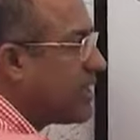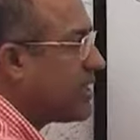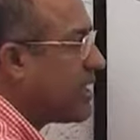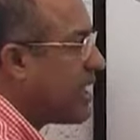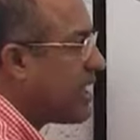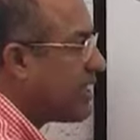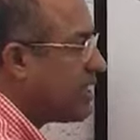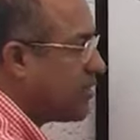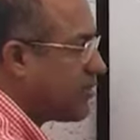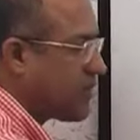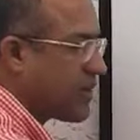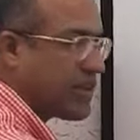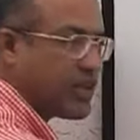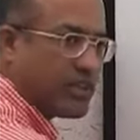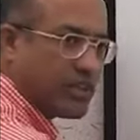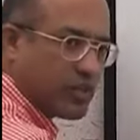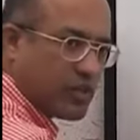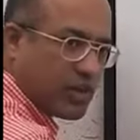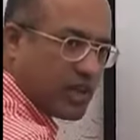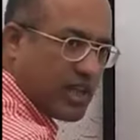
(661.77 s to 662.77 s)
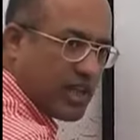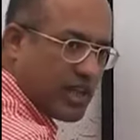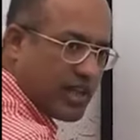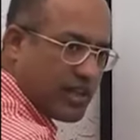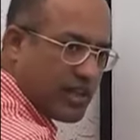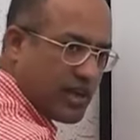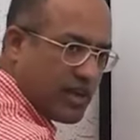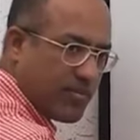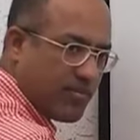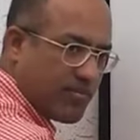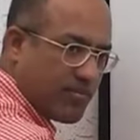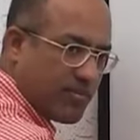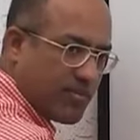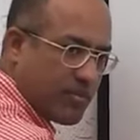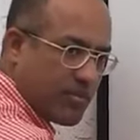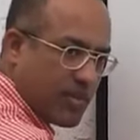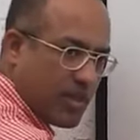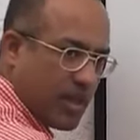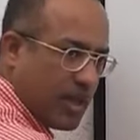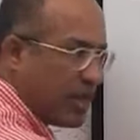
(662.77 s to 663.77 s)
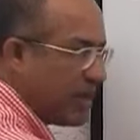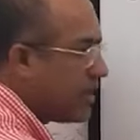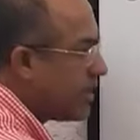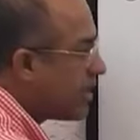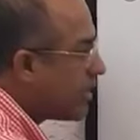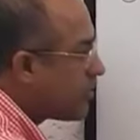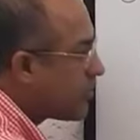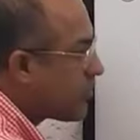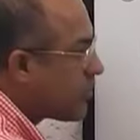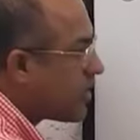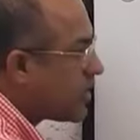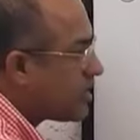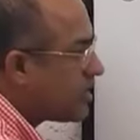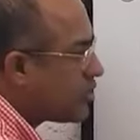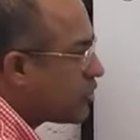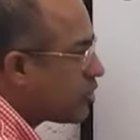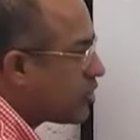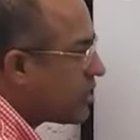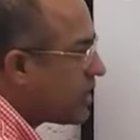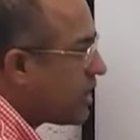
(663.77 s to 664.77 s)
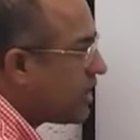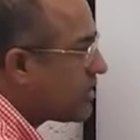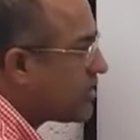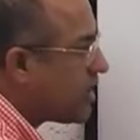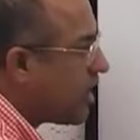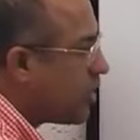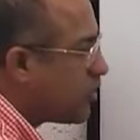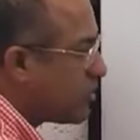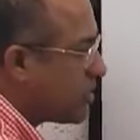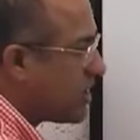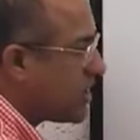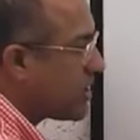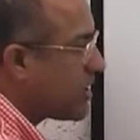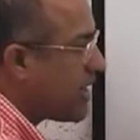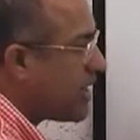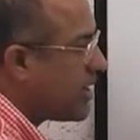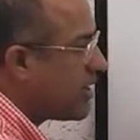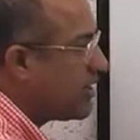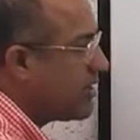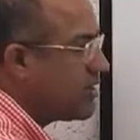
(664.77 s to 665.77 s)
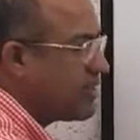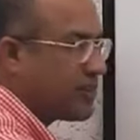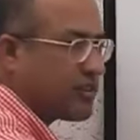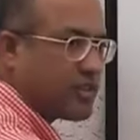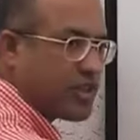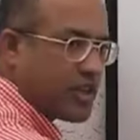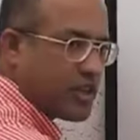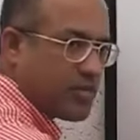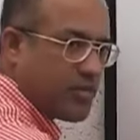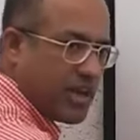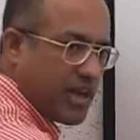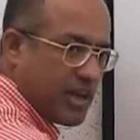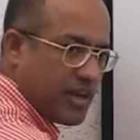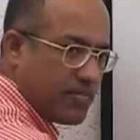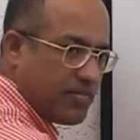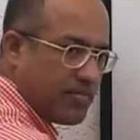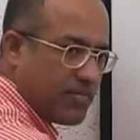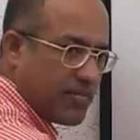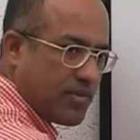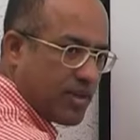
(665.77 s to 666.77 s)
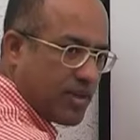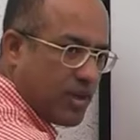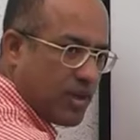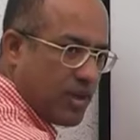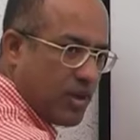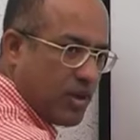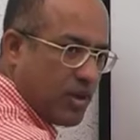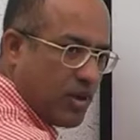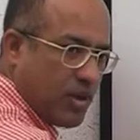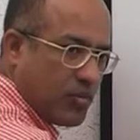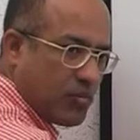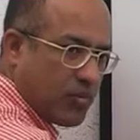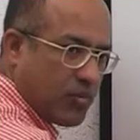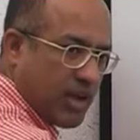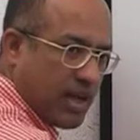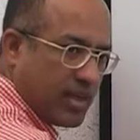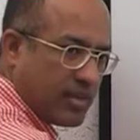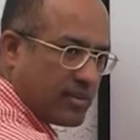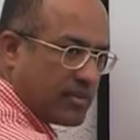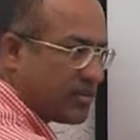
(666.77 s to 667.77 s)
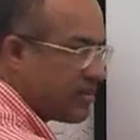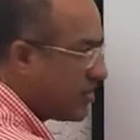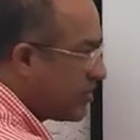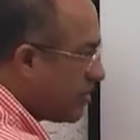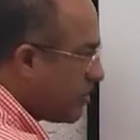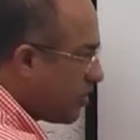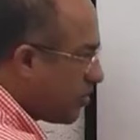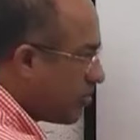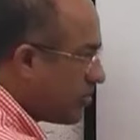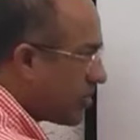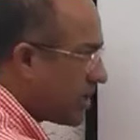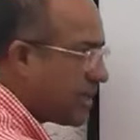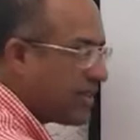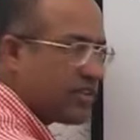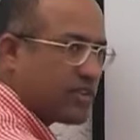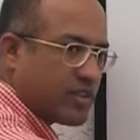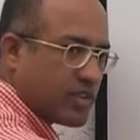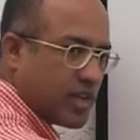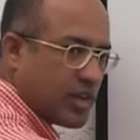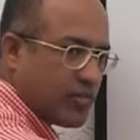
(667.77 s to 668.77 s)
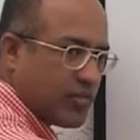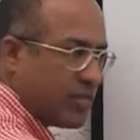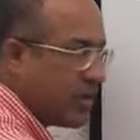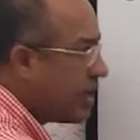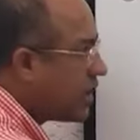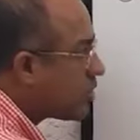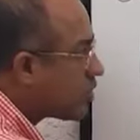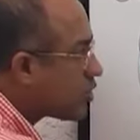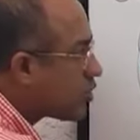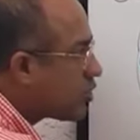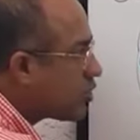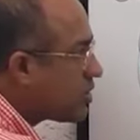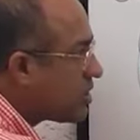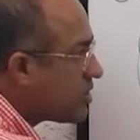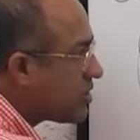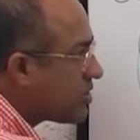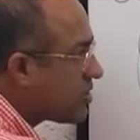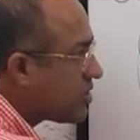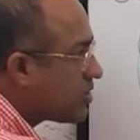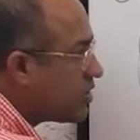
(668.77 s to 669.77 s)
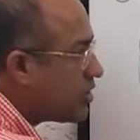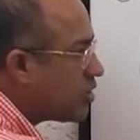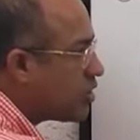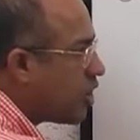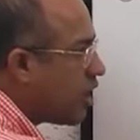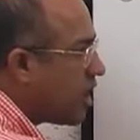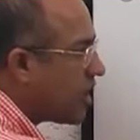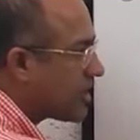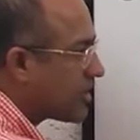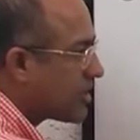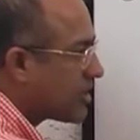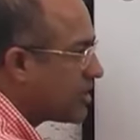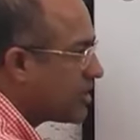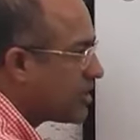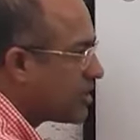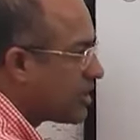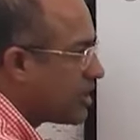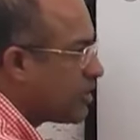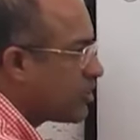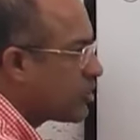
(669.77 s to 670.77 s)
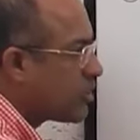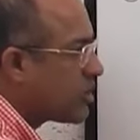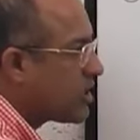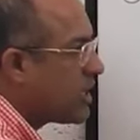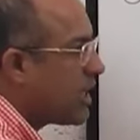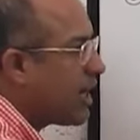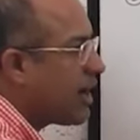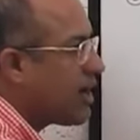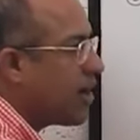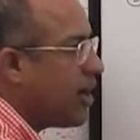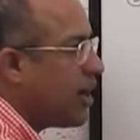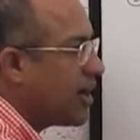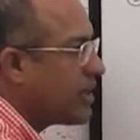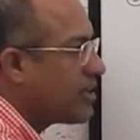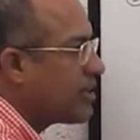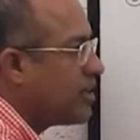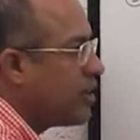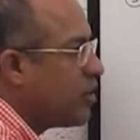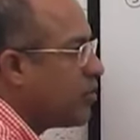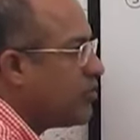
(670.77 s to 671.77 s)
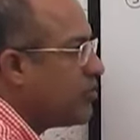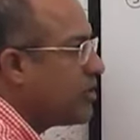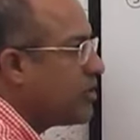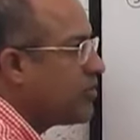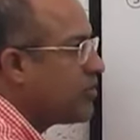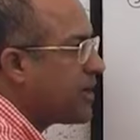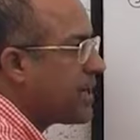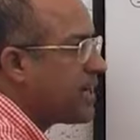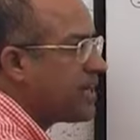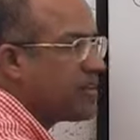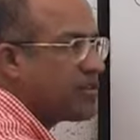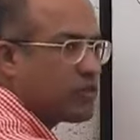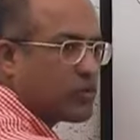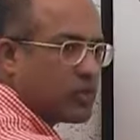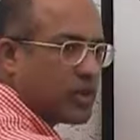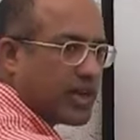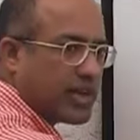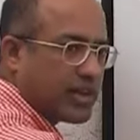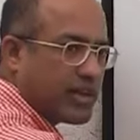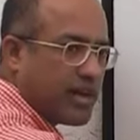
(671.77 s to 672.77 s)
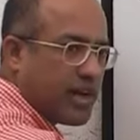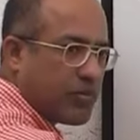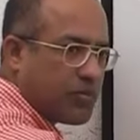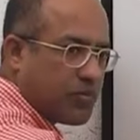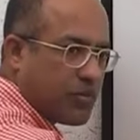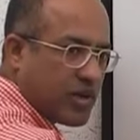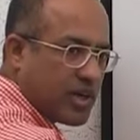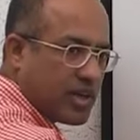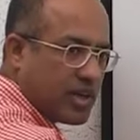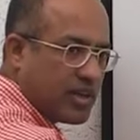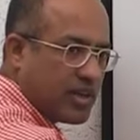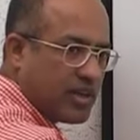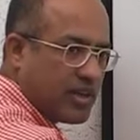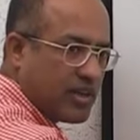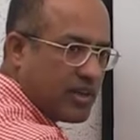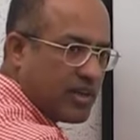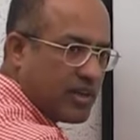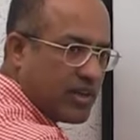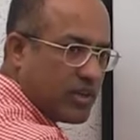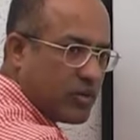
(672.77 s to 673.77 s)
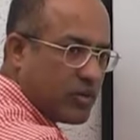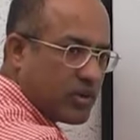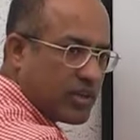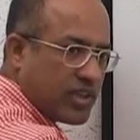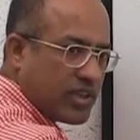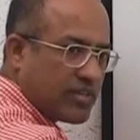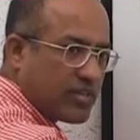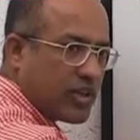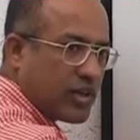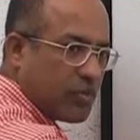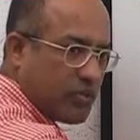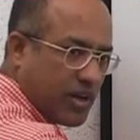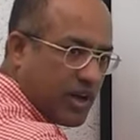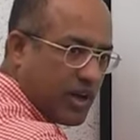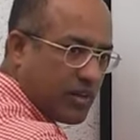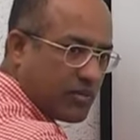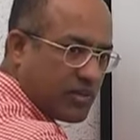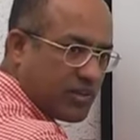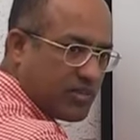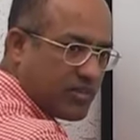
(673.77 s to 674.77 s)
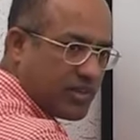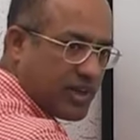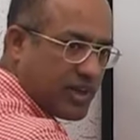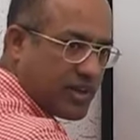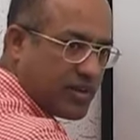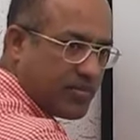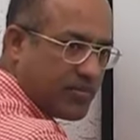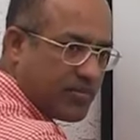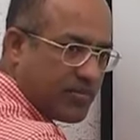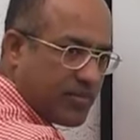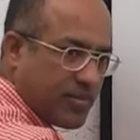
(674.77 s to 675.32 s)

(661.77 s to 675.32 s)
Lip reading: area and infratentorial area. Infratentorial is housing the cerebellum plus brainstem. Through this notch, tentorial notch, midbrain is connected upward with the cerebral hemisphere.